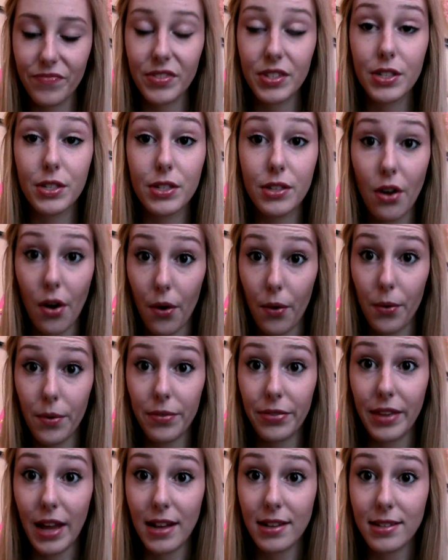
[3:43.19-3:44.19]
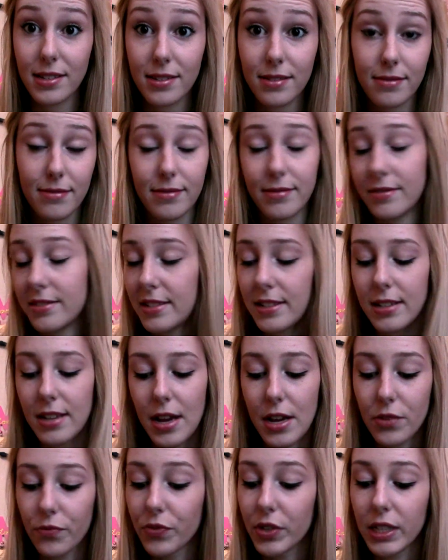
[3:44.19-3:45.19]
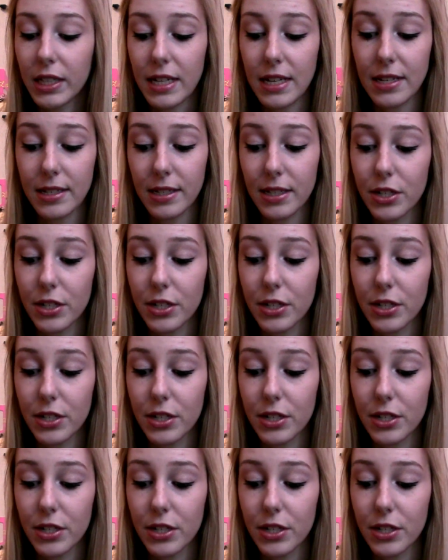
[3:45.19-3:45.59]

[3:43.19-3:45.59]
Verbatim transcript: So that's really easy.